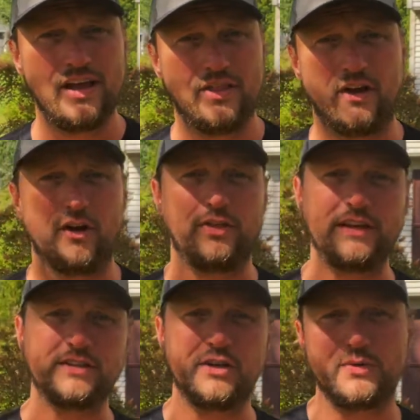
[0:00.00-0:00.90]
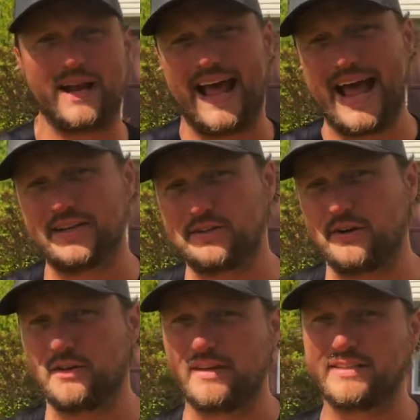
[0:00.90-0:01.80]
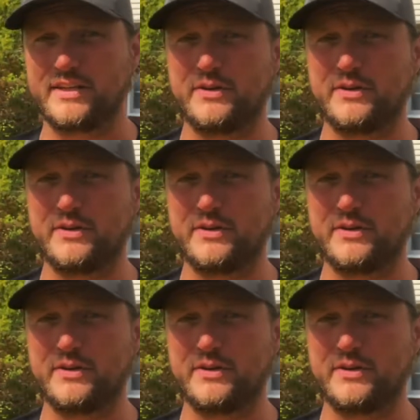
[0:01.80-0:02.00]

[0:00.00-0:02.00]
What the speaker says: There are things that you can ask, there are things that